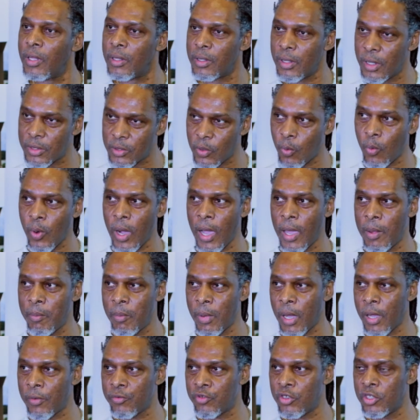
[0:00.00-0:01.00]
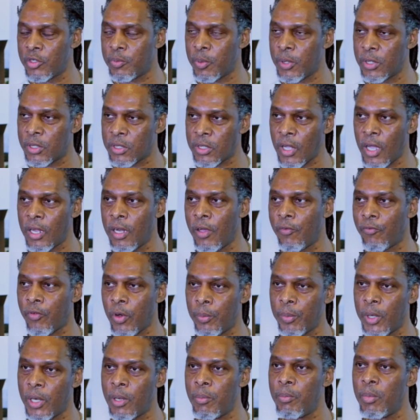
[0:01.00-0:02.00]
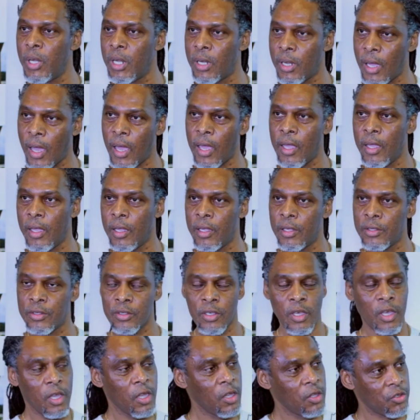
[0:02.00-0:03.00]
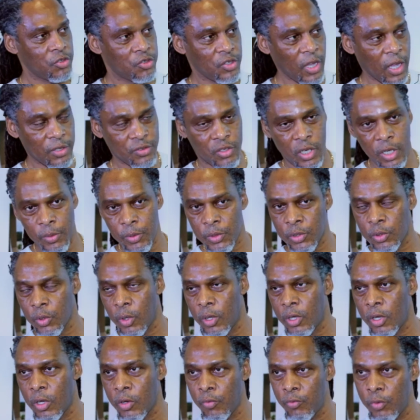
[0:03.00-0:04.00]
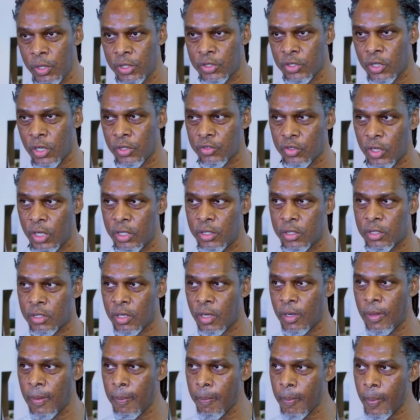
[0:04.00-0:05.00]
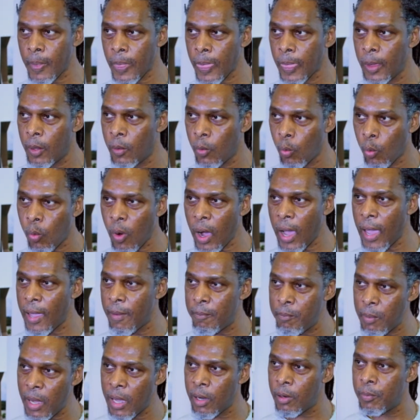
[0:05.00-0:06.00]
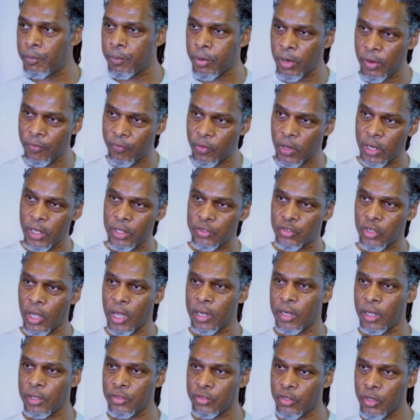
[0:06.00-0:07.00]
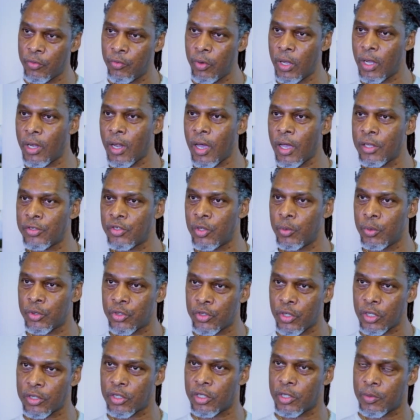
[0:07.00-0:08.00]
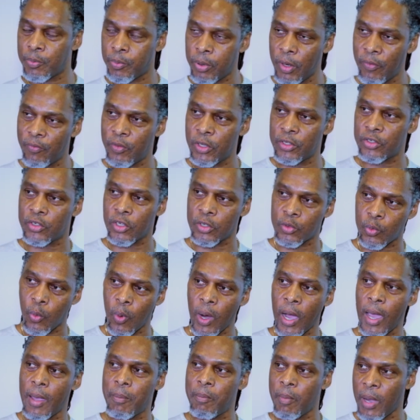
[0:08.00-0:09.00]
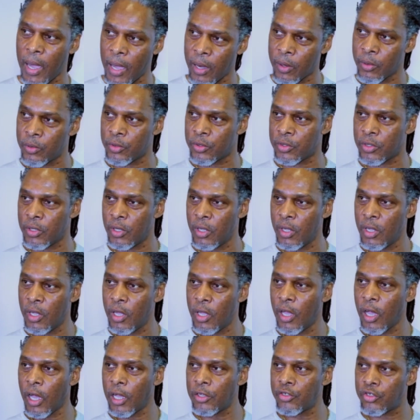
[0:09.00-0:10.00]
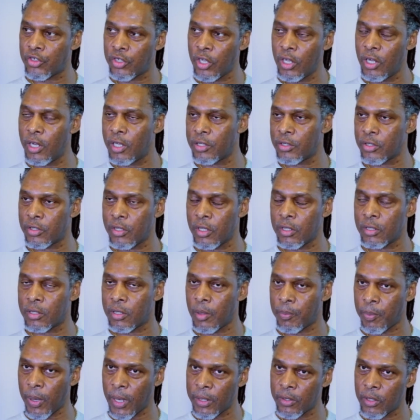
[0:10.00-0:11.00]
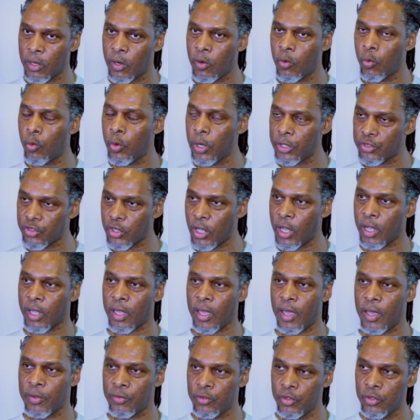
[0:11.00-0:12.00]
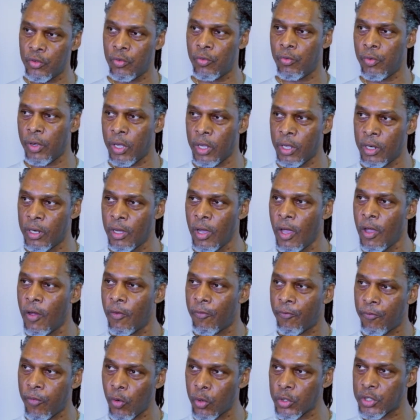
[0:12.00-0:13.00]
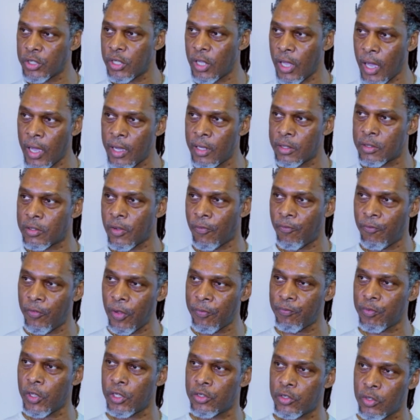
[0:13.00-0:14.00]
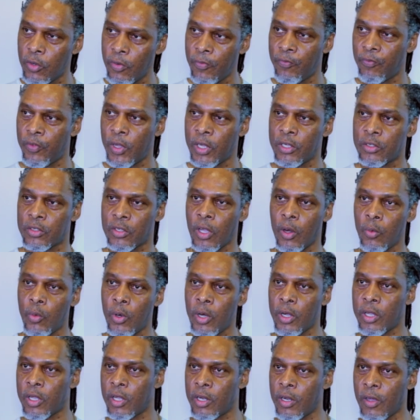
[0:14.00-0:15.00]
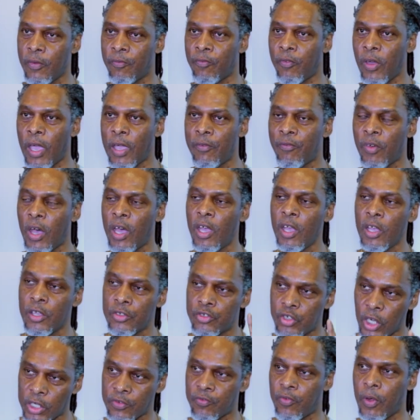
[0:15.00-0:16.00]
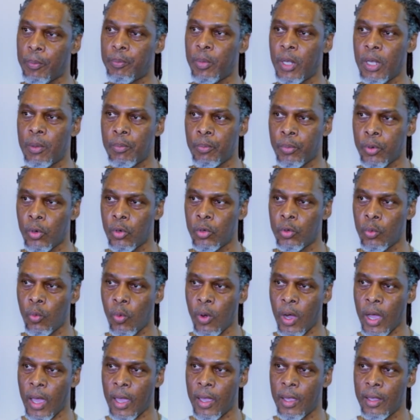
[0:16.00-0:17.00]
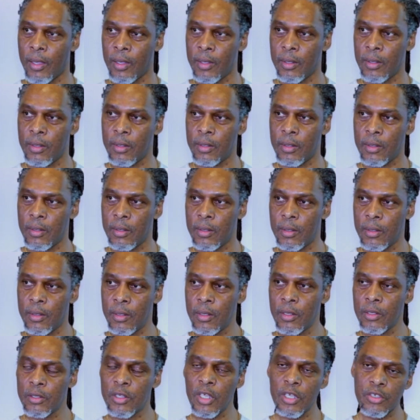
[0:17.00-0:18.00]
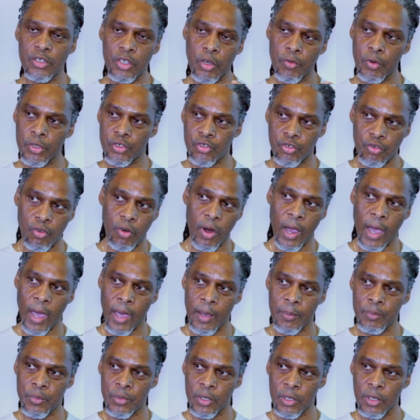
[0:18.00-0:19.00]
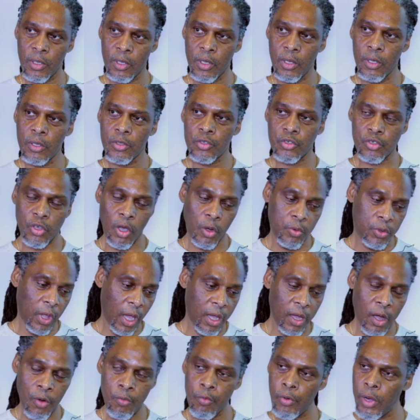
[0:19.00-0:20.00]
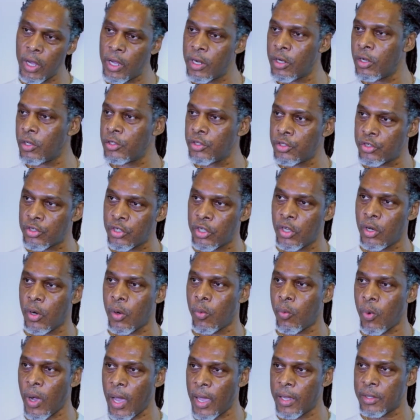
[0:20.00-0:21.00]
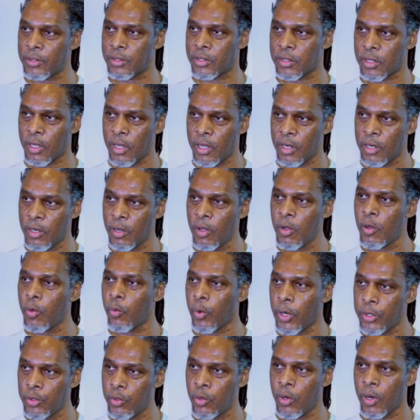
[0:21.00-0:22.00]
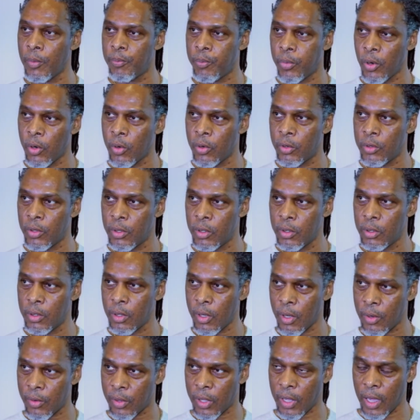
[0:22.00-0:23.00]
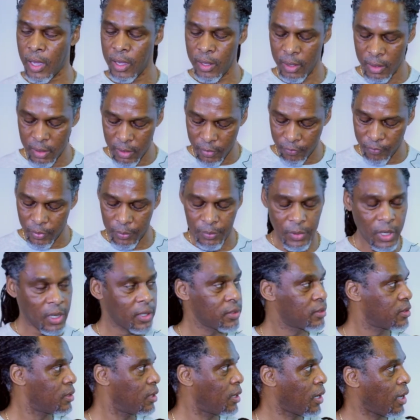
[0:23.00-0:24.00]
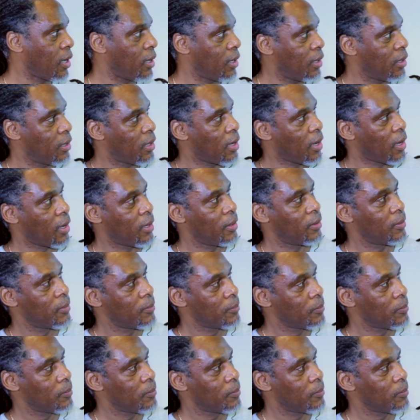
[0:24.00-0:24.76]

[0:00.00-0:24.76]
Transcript: There's a white mouth. She's been saying it from in the mid 80s. She actually was doing her research into white male privilege, and then she realized she was just as privileged as white males. And she listed, depending on which account you read, 48 to 52 things that work in her favor just for being born white. These are ascribed. So they are written onto your white skin when you are born, okay? From 1989.